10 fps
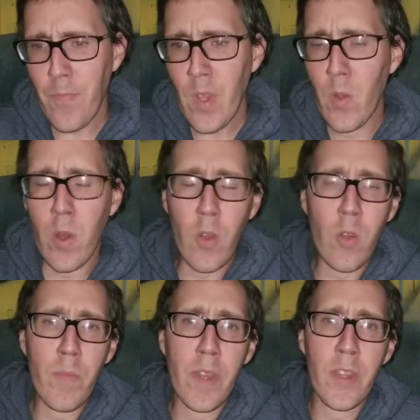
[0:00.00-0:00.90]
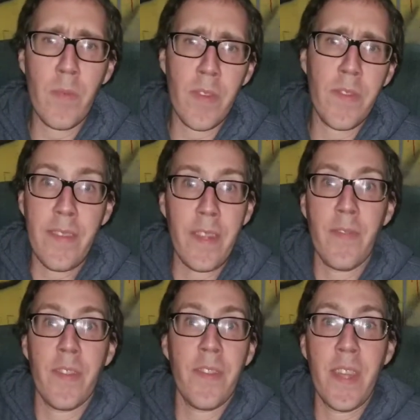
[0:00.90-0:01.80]
where Owen Benjamin's dad even
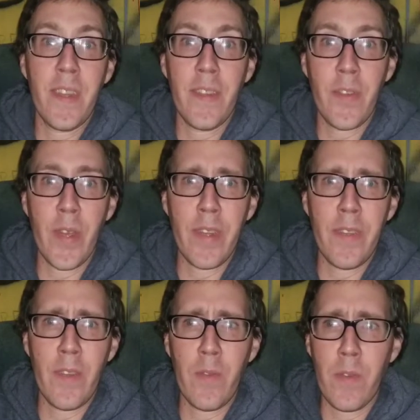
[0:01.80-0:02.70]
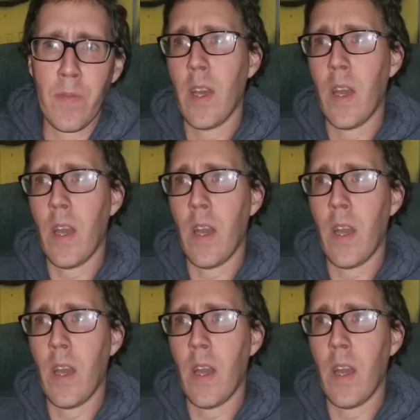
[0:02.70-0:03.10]
seen his grandchildren,